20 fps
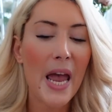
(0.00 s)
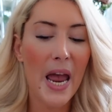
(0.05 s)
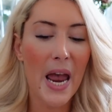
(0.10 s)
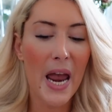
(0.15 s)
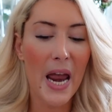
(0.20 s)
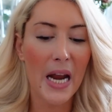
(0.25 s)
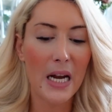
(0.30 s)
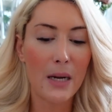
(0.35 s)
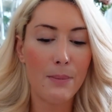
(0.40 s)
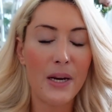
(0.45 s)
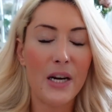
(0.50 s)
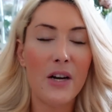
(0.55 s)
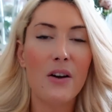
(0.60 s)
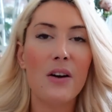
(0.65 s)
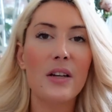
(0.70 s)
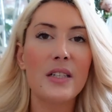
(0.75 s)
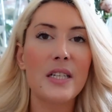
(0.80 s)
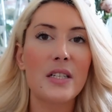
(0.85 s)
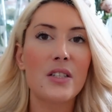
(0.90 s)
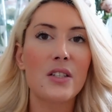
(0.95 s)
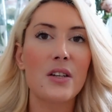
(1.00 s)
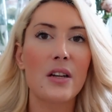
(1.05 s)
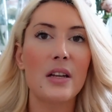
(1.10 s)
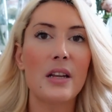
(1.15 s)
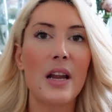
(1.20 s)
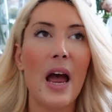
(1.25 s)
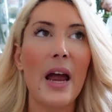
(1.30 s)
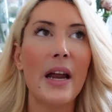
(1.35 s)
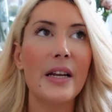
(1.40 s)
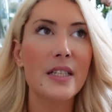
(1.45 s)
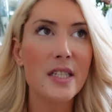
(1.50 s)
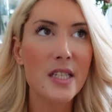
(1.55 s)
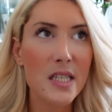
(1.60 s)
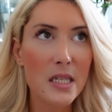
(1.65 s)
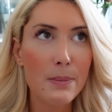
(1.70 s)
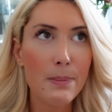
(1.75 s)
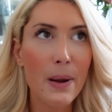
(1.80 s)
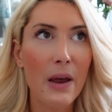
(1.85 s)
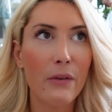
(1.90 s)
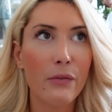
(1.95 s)
And because it's a
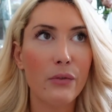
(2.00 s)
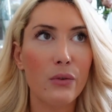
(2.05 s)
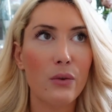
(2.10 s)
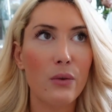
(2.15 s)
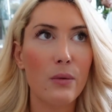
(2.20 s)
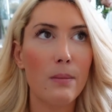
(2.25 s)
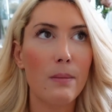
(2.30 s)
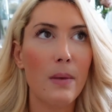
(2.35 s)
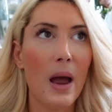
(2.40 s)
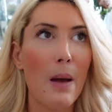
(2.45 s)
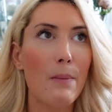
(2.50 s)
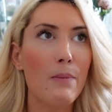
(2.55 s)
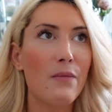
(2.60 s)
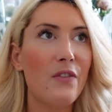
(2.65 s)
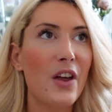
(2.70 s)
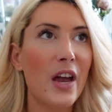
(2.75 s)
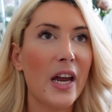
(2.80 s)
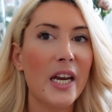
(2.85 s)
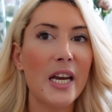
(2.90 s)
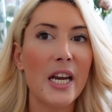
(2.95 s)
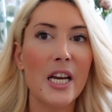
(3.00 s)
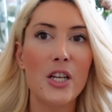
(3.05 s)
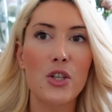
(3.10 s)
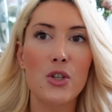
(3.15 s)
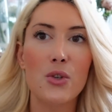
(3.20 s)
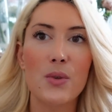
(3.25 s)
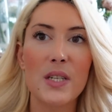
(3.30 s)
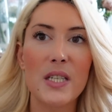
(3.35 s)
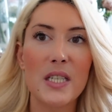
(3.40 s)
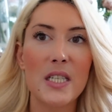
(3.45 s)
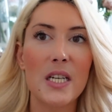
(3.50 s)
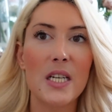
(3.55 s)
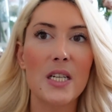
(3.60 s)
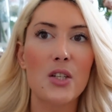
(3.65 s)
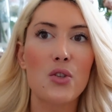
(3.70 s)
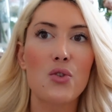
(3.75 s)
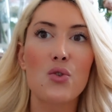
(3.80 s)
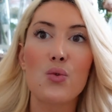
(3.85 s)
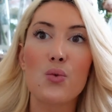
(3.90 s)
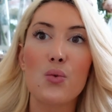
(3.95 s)
90s perfume, I'm very
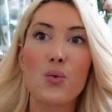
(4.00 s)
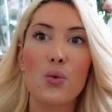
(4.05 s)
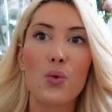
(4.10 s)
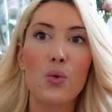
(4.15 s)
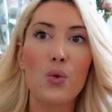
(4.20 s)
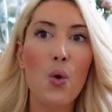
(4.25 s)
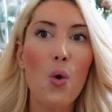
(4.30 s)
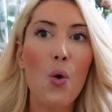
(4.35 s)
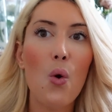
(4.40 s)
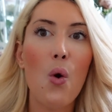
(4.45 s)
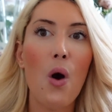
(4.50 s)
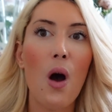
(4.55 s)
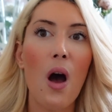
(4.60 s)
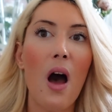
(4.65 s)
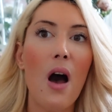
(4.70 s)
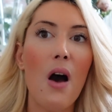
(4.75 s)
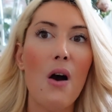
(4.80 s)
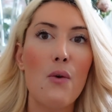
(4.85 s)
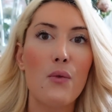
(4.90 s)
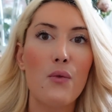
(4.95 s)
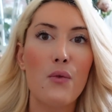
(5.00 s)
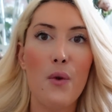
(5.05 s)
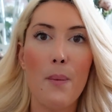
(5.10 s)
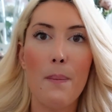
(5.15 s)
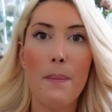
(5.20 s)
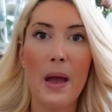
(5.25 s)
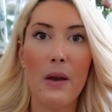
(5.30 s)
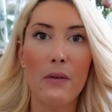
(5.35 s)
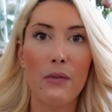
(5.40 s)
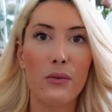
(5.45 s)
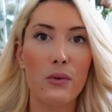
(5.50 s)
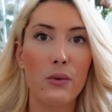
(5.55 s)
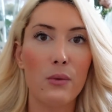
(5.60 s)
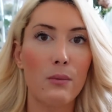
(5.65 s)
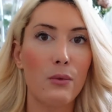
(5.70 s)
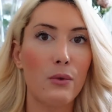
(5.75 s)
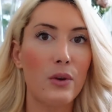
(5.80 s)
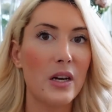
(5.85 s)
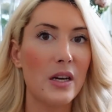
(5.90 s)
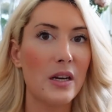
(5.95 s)
interested to know how the
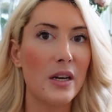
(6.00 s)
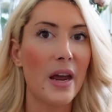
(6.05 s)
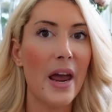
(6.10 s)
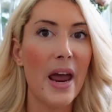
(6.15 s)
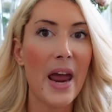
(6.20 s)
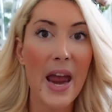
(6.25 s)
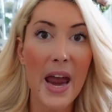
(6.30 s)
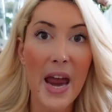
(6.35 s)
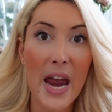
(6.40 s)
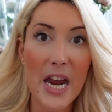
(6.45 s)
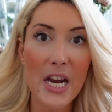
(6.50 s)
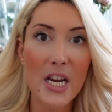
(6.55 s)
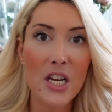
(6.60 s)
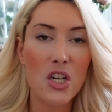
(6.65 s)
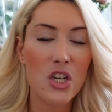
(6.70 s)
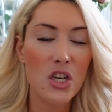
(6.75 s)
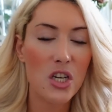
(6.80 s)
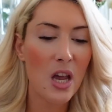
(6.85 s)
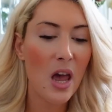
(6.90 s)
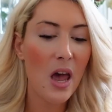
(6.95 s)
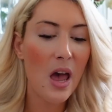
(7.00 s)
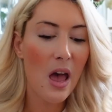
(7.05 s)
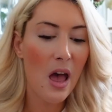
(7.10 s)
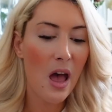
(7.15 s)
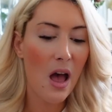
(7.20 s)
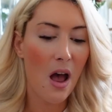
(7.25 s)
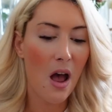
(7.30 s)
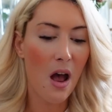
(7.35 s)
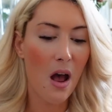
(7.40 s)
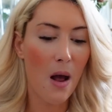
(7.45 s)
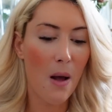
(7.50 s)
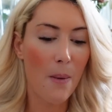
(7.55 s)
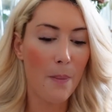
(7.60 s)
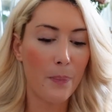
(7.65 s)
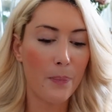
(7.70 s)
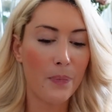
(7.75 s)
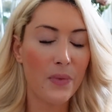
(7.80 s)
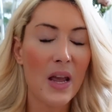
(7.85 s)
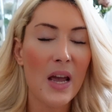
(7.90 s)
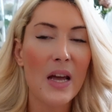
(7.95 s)
perfume really aged.
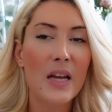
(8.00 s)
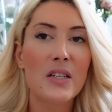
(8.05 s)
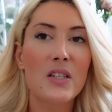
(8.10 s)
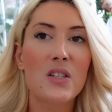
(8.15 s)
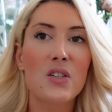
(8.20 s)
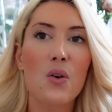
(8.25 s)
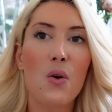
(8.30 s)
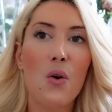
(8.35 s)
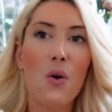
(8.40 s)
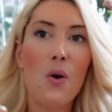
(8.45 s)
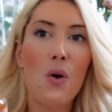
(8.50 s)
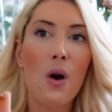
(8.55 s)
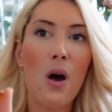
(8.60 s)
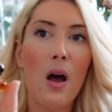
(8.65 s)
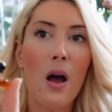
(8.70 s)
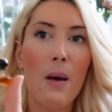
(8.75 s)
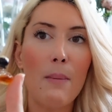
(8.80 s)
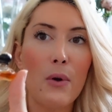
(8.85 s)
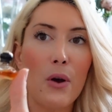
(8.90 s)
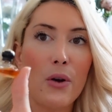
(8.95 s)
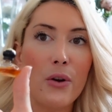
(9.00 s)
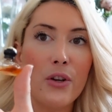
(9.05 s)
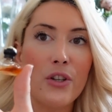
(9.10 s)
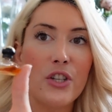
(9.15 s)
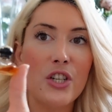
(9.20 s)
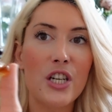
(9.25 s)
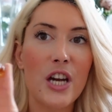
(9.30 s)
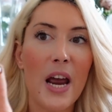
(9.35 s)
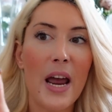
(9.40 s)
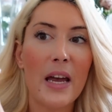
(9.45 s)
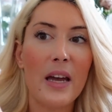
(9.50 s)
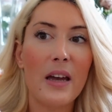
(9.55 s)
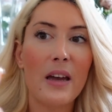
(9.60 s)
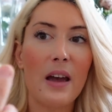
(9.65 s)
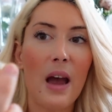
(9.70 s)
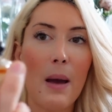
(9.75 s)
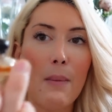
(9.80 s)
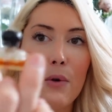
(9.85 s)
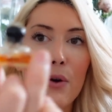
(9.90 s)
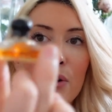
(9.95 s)
So I'm gonna check, I'm